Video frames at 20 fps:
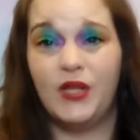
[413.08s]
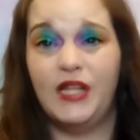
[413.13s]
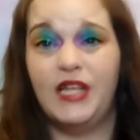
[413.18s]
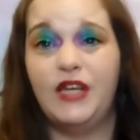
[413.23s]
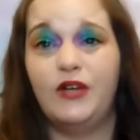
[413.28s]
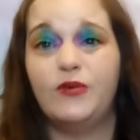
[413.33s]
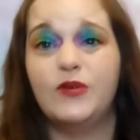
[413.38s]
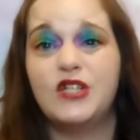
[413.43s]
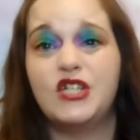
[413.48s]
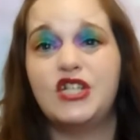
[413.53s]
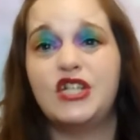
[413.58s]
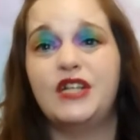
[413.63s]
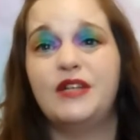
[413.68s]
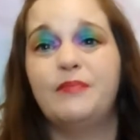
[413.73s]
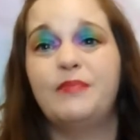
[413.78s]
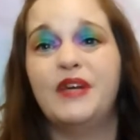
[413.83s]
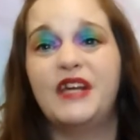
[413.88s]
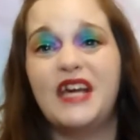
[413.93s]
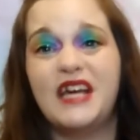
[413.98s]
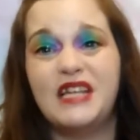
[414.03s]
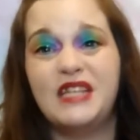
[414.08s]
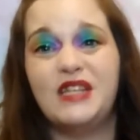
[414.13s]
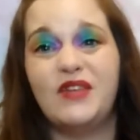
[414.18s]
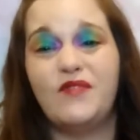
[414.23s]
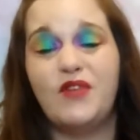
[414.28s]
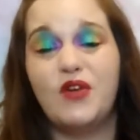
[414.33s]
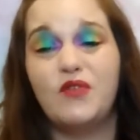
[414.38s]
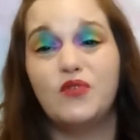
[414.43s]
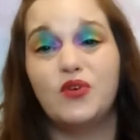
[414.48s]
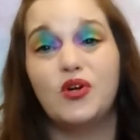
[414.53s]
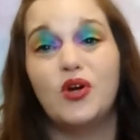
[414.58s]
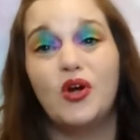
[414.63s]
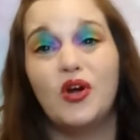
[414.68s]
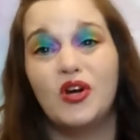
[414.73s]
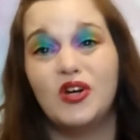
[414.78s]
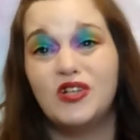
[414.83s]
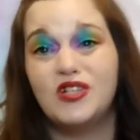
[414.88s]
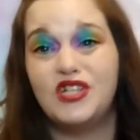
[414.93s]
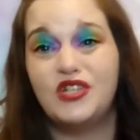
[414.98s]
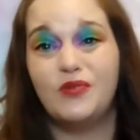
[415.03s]
relinquishing because have you ever
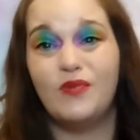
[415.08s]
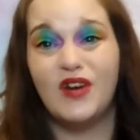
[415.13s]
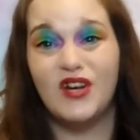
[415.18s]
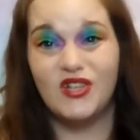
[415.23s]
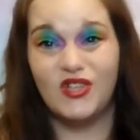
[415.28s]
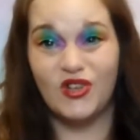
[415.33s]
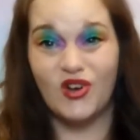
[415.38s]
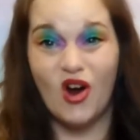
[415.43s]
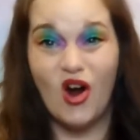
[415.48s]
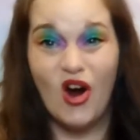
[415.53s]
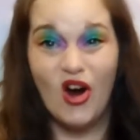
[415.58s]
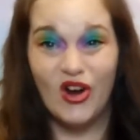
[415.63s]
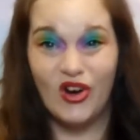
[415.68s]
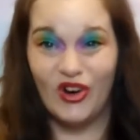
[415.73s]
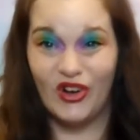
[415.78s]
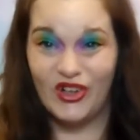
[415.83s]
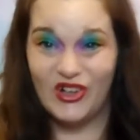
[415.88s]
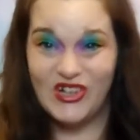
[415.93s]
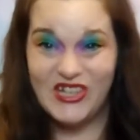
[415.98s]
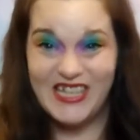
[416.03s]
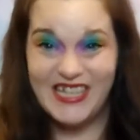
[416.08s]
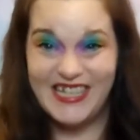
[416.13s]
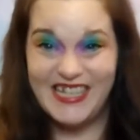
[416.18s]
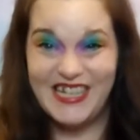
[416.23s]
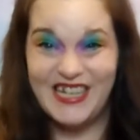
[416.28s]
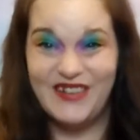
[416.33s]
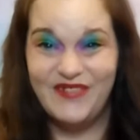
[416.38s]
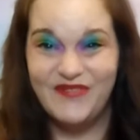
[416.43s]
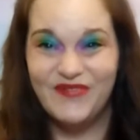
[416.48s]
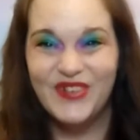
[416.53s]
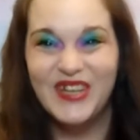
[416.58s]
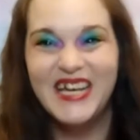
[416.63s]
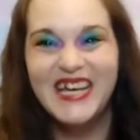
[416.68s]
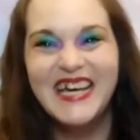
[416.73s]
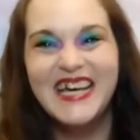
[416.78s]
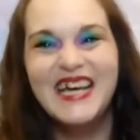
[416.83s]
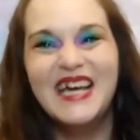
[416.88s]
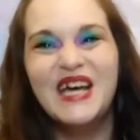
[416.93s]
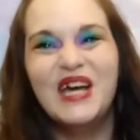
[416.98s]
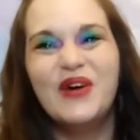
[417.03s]
heard she wears her heart on her sleeve?
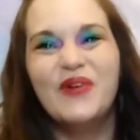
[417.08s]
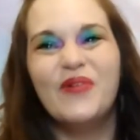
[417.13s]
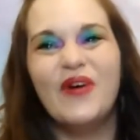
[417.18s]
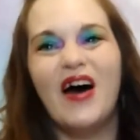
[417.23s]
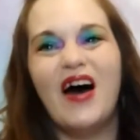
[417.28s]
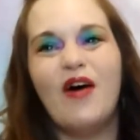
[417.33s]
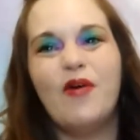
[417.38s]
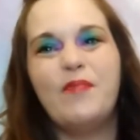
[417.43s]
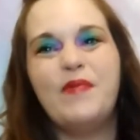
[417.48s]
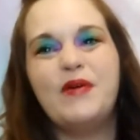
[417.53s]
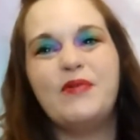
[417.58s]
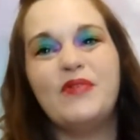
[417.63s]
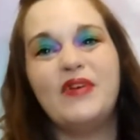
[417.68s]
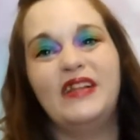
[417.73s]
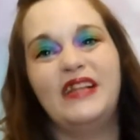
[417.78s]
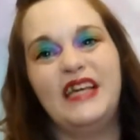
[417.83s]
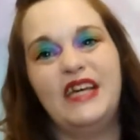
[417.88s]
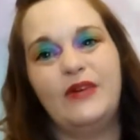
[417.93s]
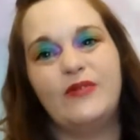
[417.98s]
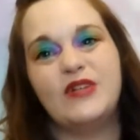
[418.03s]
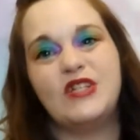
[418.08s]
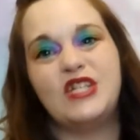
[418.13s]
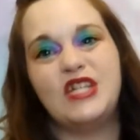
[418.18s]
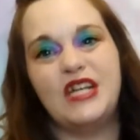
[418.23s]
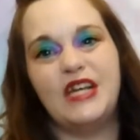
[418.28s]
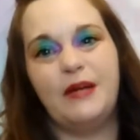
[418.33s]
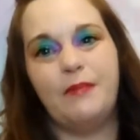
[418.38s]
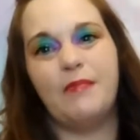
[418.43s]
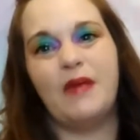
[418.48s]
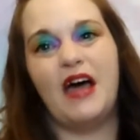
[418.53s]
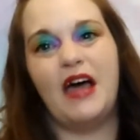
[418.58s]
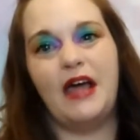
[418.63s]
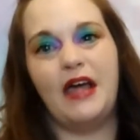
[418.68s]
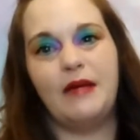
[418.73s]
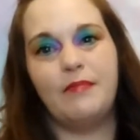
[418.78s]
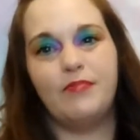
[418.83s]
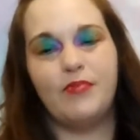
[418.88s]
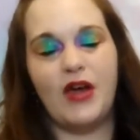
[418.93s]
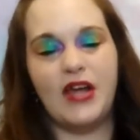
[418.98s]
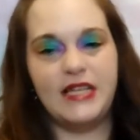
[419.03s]
Well, I'll be relinquishing
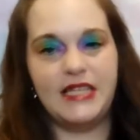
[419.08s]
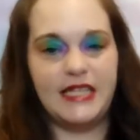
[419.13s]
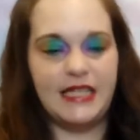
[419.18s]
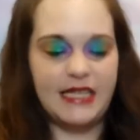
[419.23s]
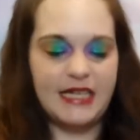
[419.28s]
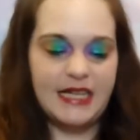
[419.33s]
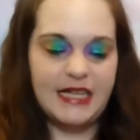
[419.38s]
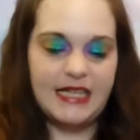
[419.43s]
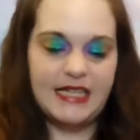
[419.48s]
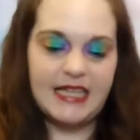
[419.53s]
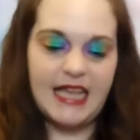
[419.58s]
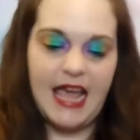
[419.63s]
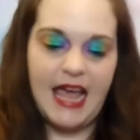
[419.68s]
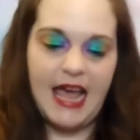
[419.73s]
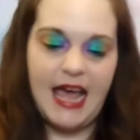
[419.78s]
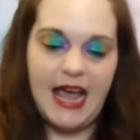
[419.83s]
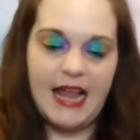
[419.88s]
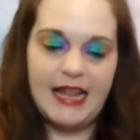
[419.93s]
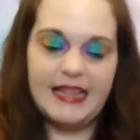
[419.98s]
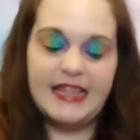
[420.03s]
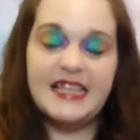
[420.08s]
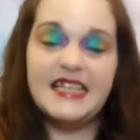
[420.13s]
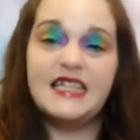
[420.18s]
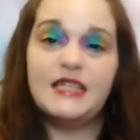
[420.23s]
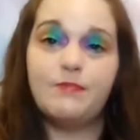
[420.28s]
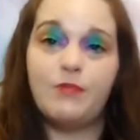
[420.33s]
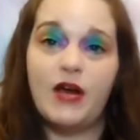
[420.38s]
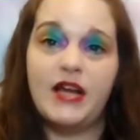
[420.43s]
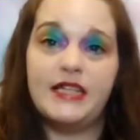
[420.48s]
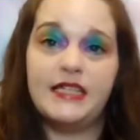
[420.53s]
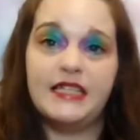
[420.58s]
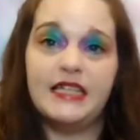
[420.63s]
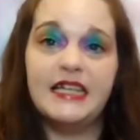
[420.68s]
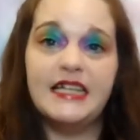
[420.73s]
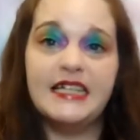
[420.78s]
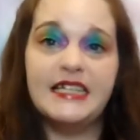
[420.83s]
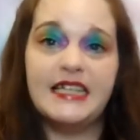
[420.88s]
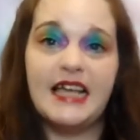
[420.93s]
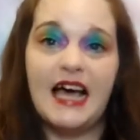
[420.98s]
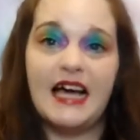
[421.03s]
my bracelets and this
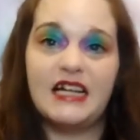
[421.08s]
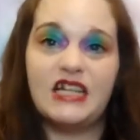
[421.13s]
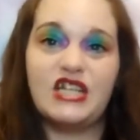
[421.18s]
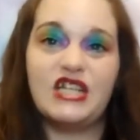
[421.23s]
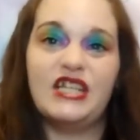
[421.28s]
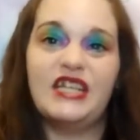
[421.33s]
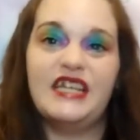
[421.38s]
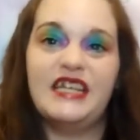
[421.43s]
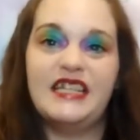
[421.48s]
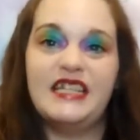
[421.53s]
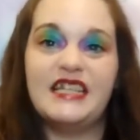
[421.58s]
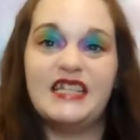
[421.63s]
bracelet is actually,